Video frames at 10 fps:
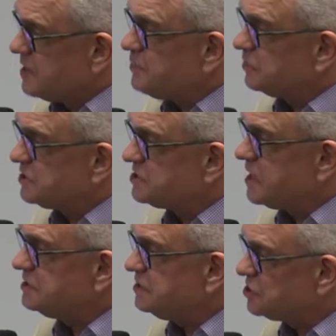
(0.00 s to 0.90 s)
people
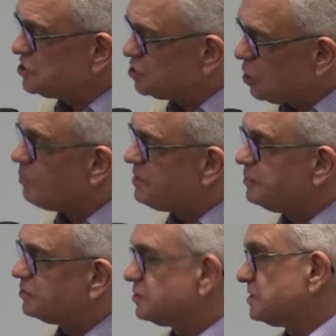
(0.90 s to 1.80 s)
dissenting, to stop
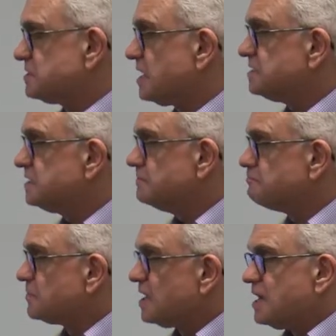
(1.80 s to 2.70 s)
people
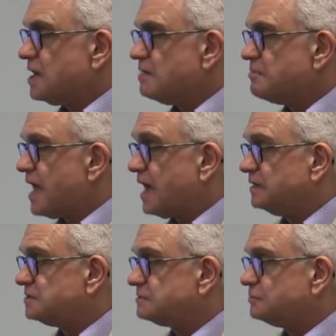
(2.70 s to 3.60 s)
criticizing, um,
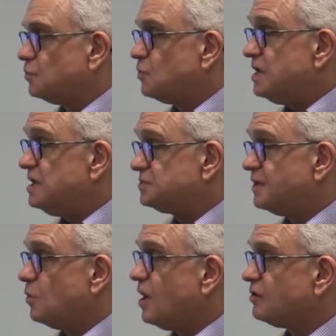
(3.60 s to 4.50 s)
and we need to
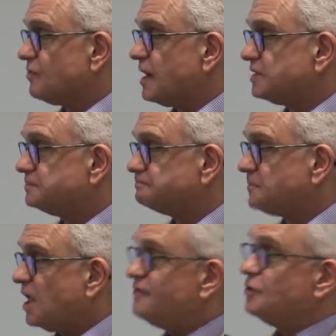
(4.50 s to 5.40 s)
be aware of that.
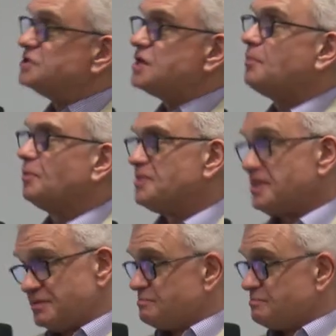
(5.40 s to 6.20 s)
I'll give you an example.